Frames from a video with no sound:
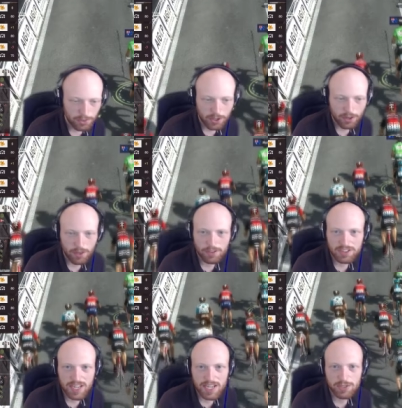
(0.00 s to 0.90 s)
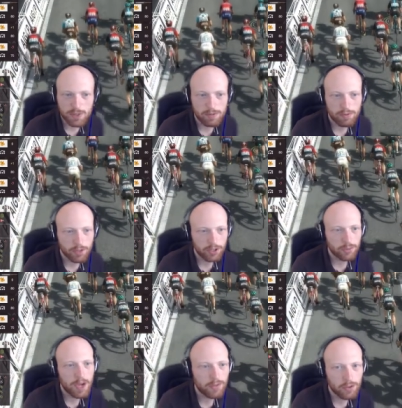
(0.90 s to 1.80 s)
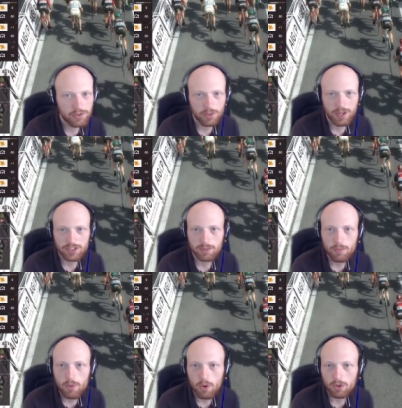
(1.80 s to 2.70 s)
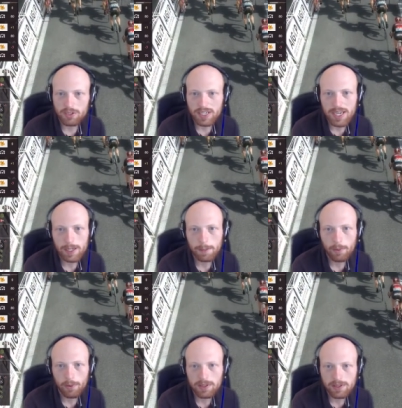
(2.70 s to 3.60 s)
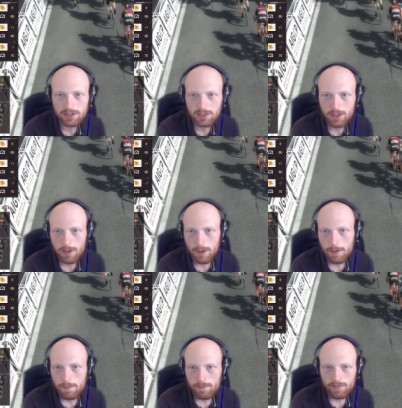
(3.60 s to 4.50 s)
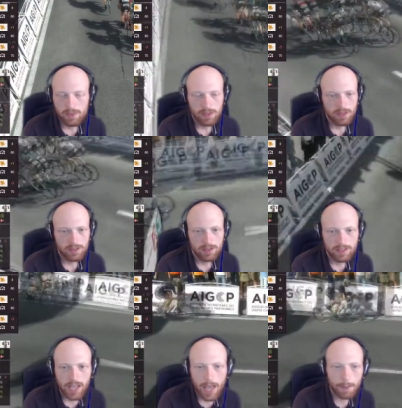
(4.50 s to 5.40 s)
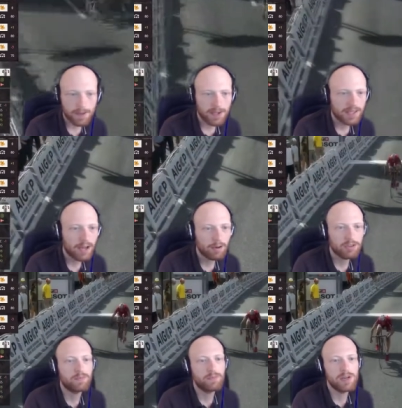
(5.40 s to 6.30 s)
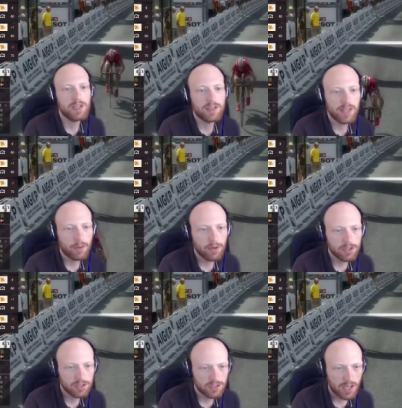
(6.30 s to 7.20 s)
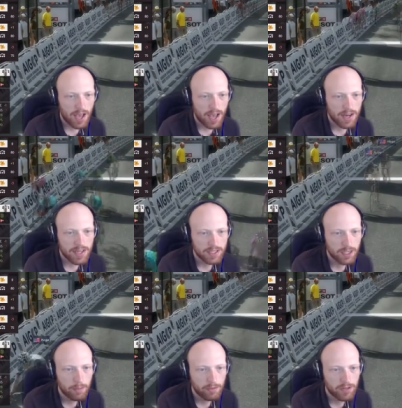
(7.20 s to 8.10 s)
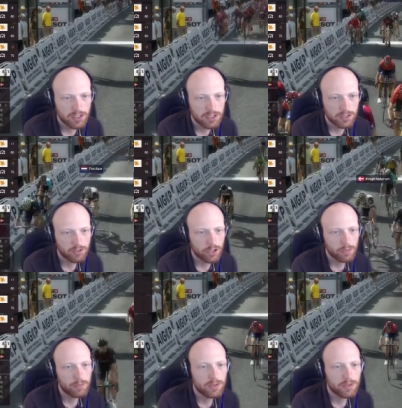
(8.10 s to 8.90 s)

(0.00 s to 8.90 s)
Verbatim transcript: So we got another stage win with Michael Matthews. So that's some more killer points. Epic. That was brilliant, that was. And here come the rest of the group.